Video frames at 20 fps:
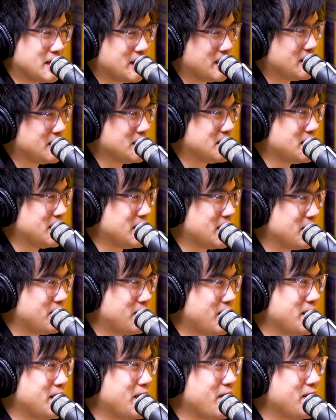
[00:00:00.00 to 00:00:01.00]
It's
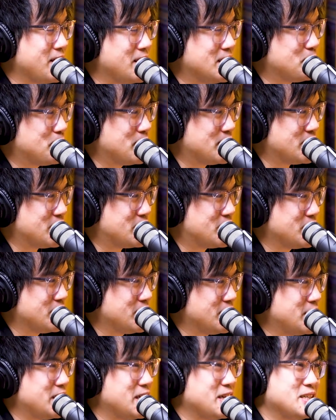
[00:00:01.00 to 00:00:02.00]
like right now in his
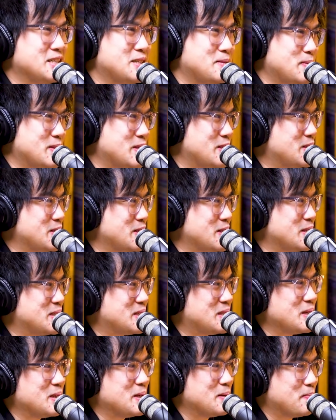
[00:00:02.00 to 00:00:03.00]
position, his position
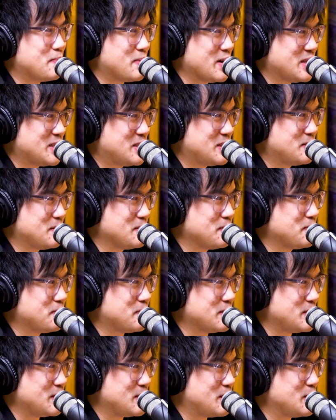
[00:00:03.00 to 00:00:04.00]
is the best
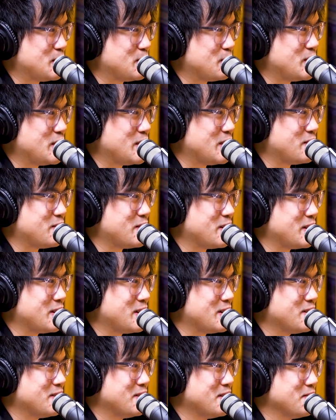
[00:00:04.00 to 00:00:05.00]
position to be in right
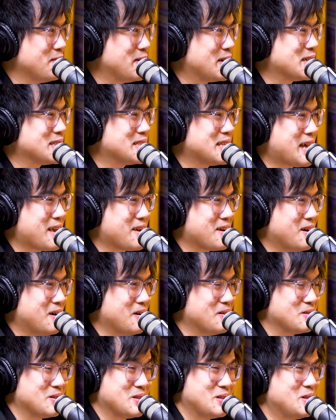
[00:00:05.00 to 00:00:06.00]
now because like
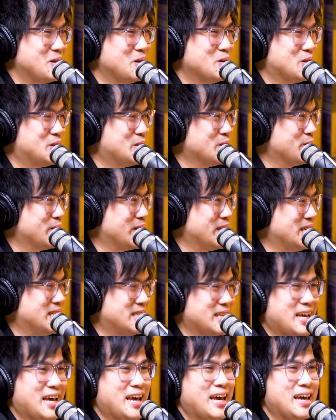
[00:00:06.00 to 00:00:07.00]
new shoe
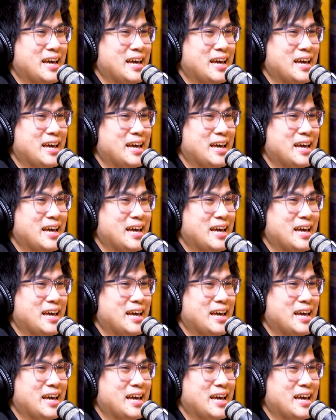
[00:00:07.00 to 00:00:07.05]
release.